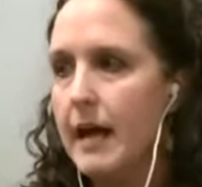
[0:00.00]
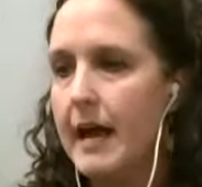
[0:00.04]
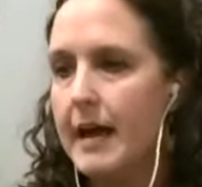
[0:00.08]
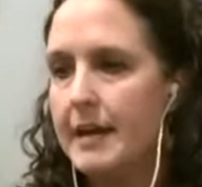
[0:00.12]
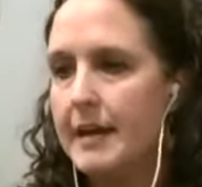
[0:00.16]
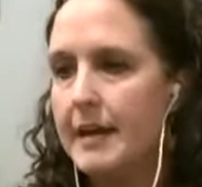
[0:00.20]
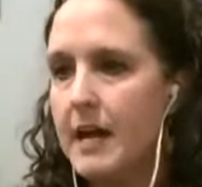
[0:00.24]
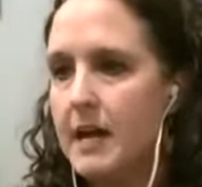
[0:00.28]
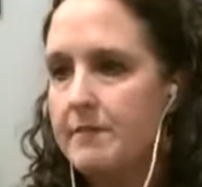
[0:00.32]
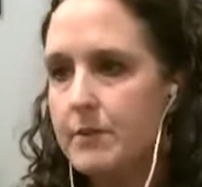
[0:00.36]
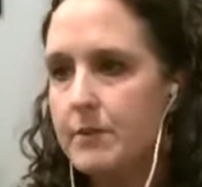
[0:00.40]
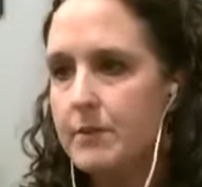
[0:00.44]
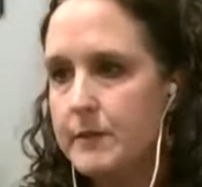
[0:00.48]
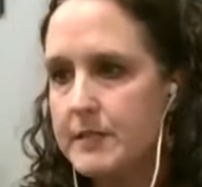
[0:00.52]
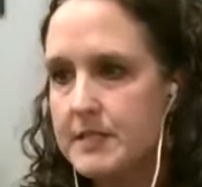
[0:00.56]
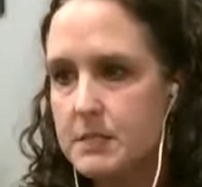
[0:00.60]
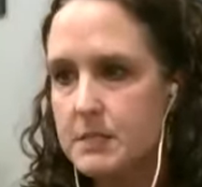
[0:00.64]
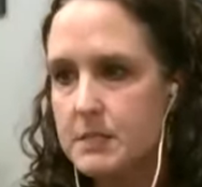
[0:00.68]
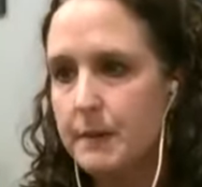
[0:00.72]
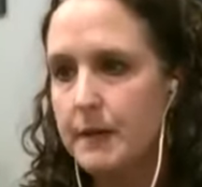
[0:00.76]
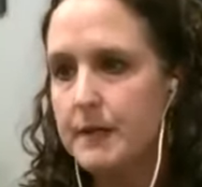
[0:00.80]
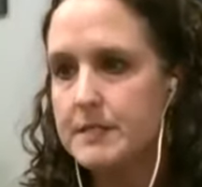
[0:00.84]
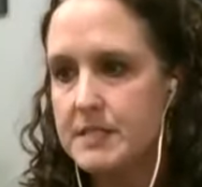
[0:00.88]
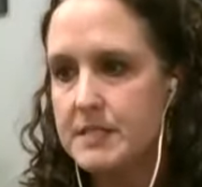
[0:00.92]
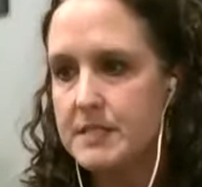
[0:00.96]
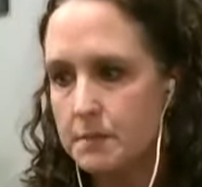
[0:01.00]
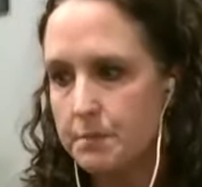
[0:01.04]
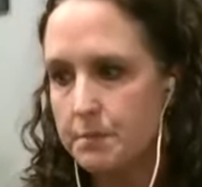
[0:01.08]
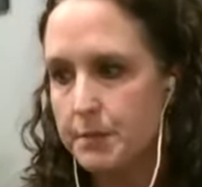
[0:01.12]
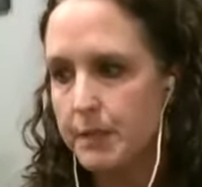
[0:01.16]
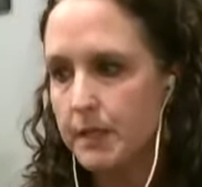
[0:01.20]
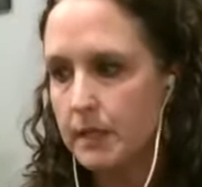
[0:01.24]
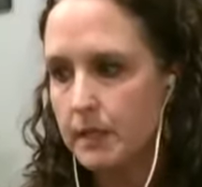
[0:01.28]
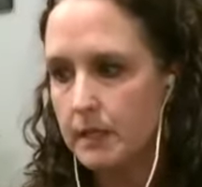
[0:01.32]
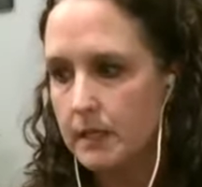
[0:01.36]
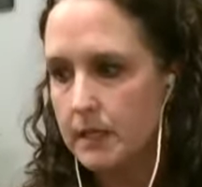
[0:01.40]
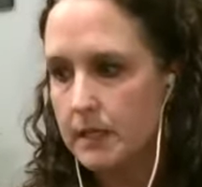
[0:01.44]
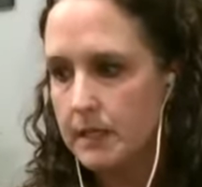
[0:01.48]
And I have a
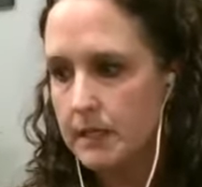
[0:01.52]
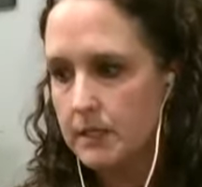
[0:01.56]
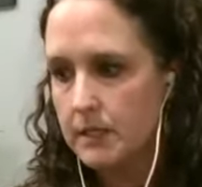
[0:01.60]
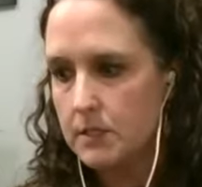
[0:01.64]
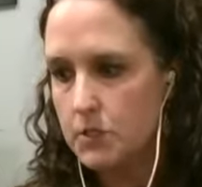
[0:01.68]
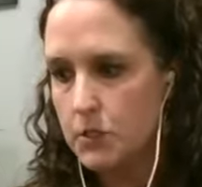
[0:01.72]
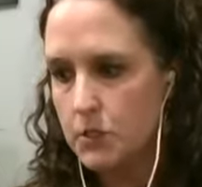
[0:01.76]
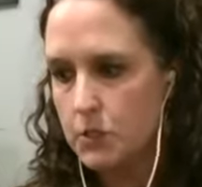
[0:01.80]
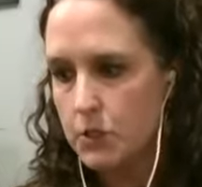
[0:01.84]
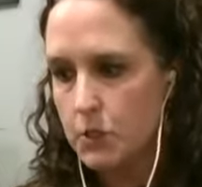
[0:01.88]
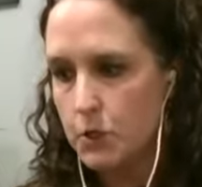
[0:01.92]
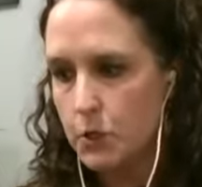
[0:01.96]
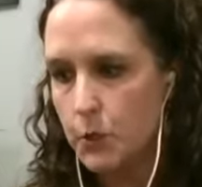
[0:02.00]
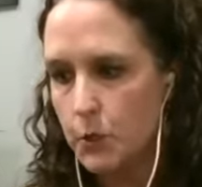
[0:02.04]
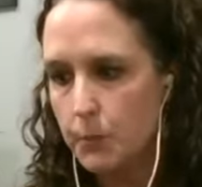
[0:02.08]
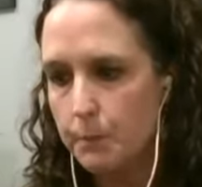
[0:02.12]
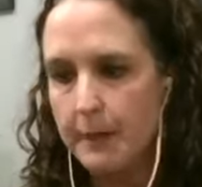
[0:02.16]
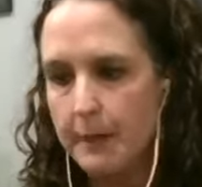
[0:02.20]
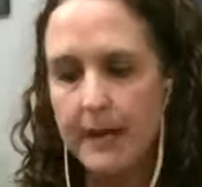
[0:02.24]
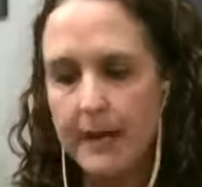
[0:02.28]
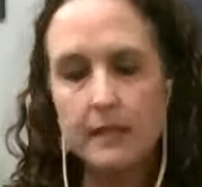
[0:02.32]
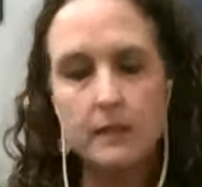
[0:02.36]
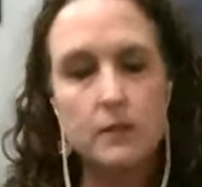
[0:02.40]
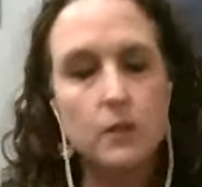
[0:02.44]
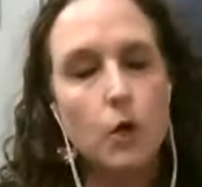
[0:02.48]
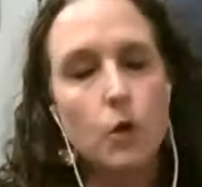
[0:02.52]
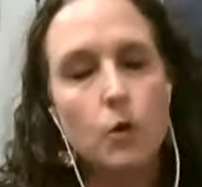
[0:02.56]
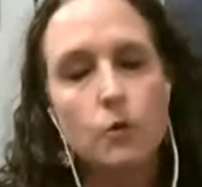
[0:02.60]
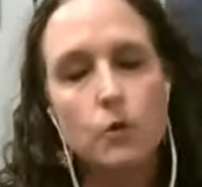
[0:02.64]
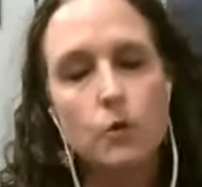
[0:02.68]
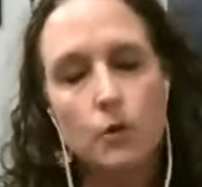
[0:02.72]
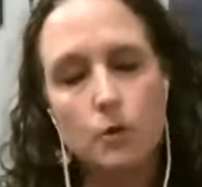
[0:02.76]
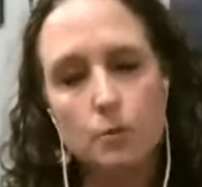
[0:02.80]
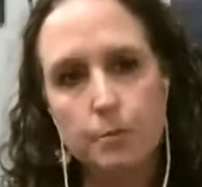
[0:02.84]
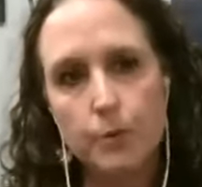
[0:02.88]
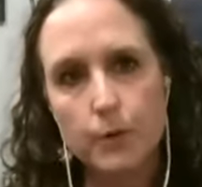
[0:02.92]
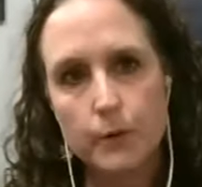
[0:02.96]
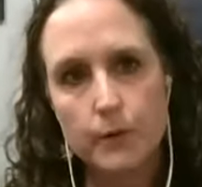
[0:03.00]
responsibility to my
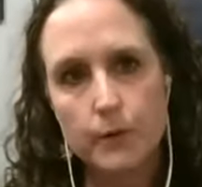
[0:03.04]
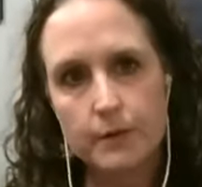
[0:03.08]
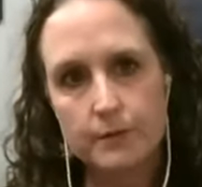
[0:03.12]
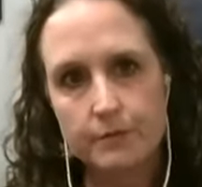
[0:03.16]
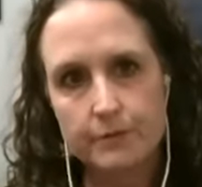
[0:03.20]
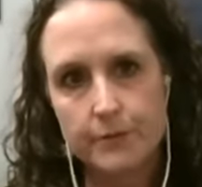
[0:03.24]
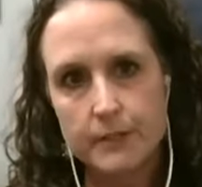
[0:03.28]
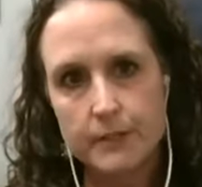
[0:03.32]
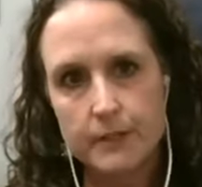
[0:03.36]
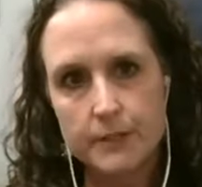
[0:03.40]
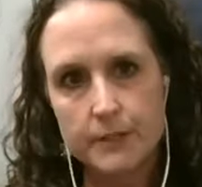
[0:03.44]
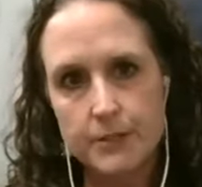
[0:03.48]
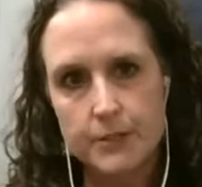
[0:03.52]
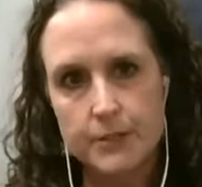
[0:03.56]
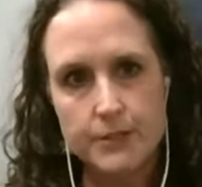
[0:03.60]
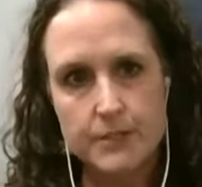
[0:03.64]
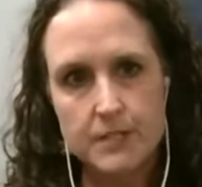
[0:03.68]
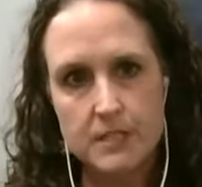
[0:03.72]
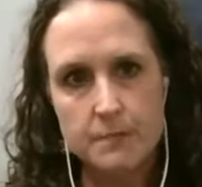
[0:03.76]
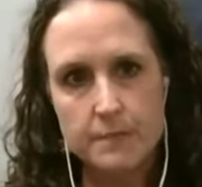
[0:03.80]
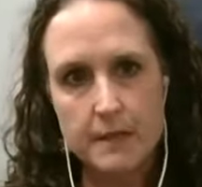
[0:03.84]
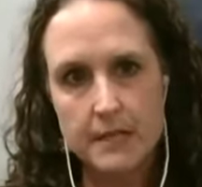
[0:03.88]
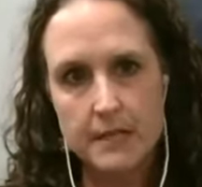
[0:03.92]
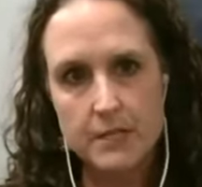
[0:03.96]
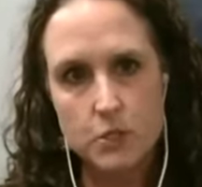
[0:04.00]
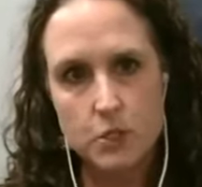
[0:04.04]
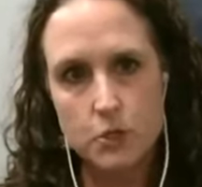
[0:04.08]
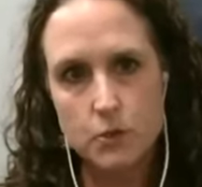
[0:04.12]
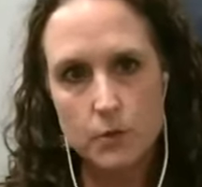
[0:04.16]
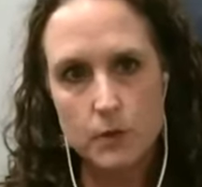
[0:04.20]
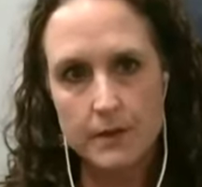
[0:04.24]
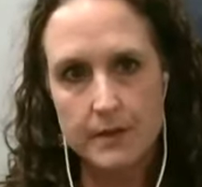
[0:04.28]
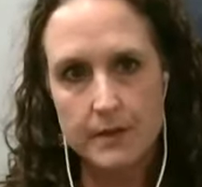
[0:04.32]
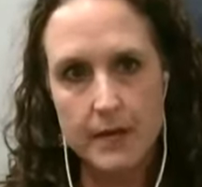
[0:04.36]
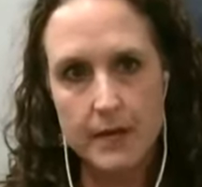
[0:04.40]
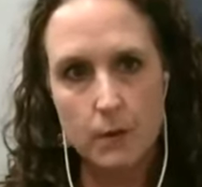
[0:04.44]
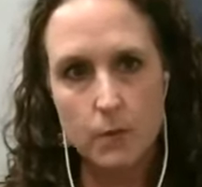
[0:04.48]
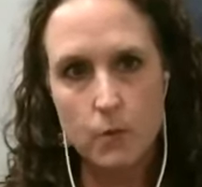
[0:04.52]
local board of realtors to make
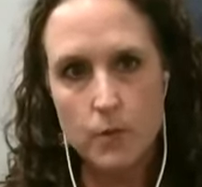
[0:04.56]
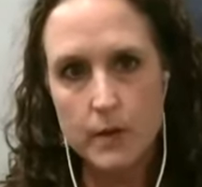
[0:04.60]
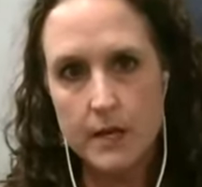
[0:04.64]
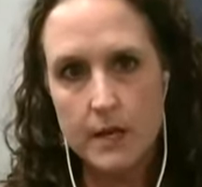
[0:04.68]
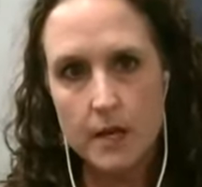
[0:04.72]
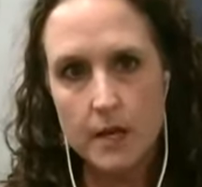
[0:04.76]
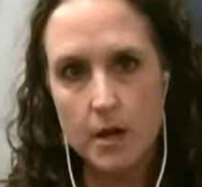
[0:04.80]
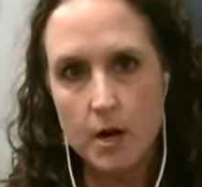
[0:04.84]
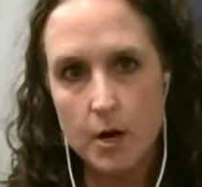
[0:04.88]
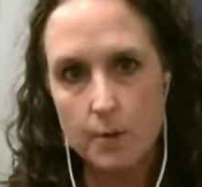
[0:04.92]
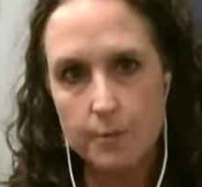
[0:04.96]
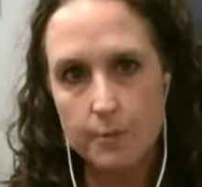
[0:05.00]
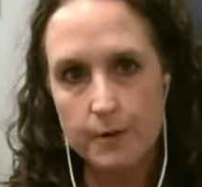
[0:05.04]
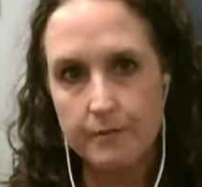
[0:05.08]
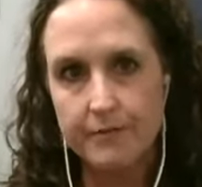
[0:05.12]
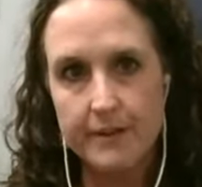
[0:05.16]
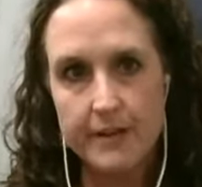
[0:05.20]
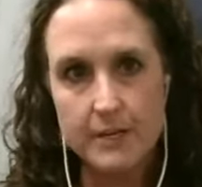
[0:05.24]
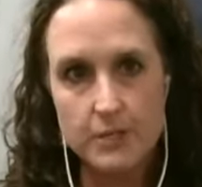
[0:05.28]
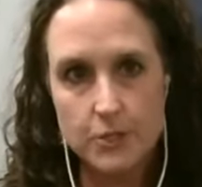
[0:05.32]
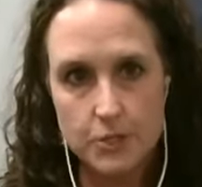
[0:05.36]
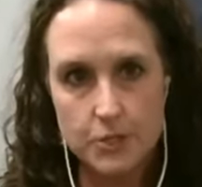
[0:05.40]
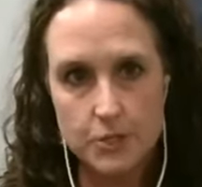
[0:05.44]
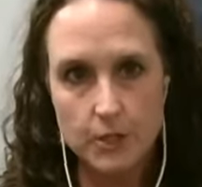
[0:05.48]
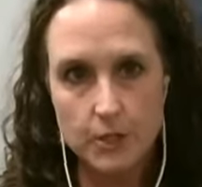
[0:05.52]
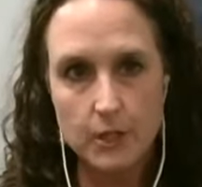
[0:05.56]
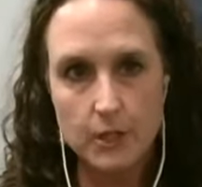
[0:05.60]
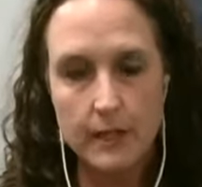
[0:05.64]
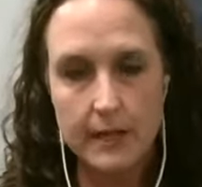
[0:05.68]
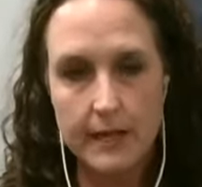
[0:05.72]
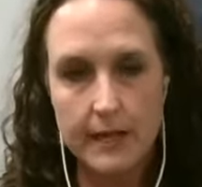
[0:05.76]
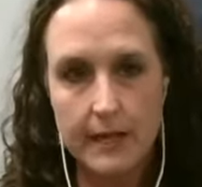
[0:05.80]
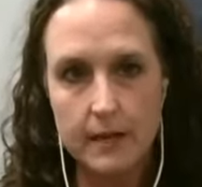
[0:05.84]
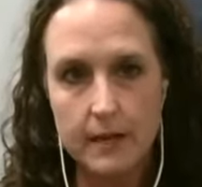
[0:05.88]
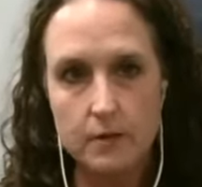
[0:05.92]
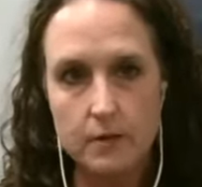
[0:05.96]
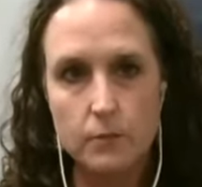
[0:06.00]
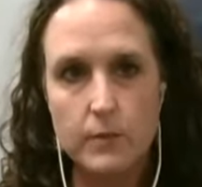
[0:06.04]
sure that we are professional
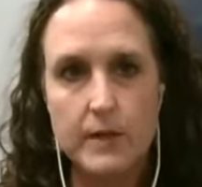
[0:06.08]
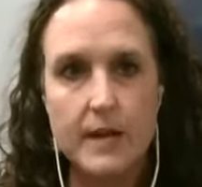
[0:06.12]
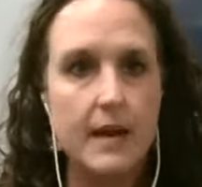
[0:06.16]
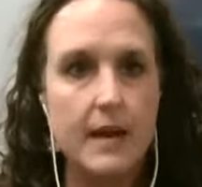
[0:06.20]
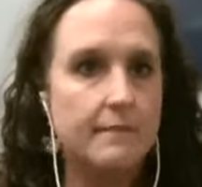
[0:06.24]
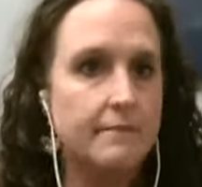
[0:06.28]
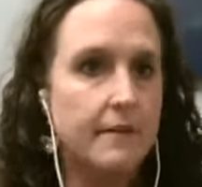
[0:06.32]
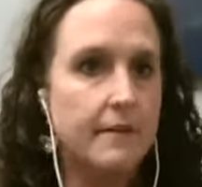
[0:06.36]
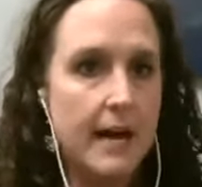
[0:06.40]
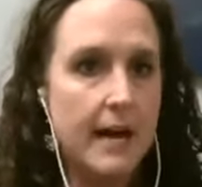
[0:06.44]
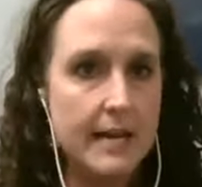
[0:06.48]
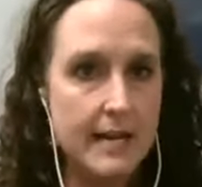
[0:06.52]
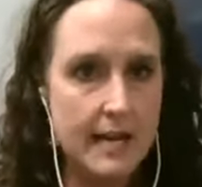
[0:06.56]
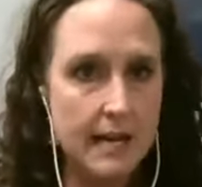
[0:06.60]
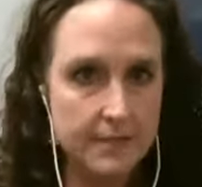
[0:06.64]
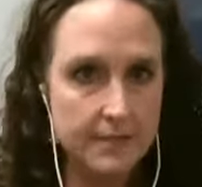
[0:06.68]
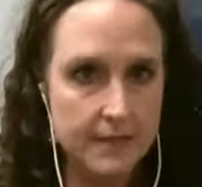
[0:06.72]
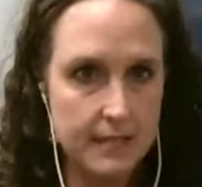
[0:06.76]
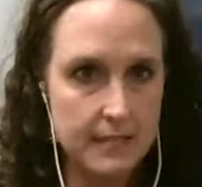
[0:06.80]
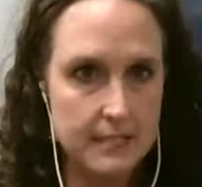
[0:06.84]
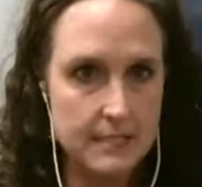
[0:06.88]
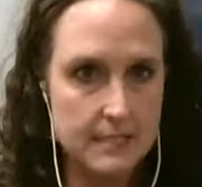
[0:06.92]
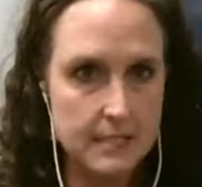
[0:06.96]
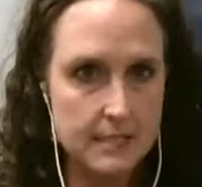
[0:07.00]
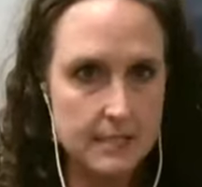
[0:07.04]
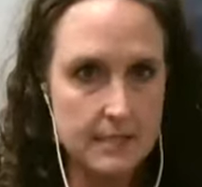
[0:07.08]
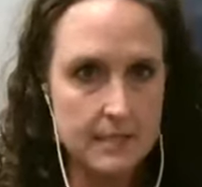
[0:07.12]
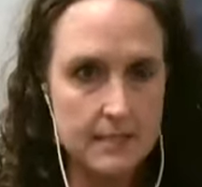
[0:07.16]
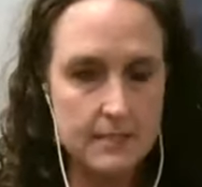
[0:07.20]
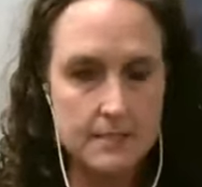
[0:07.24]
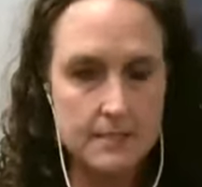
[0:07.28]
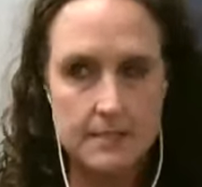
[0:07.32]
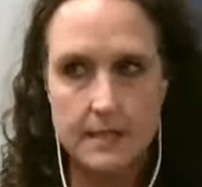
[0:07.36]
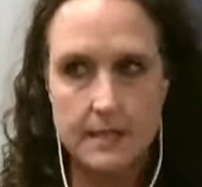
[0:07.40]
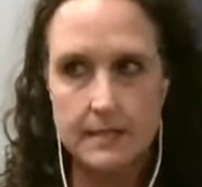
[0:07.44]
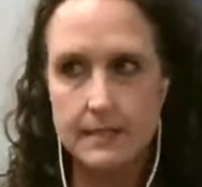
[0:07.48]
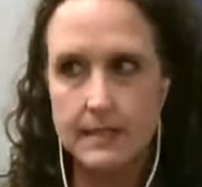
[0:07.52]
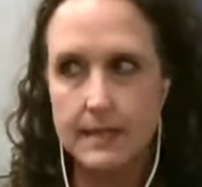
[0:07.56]
and we have high ethics and
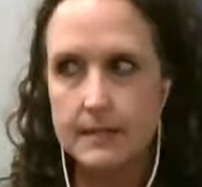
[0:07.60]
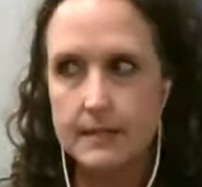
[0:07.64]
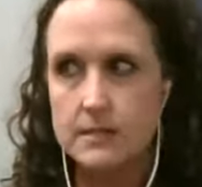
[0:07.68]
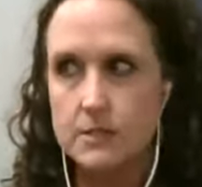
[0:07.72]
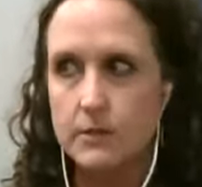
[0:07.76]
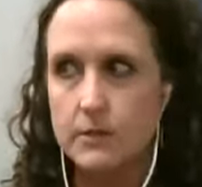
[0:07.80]
things like that.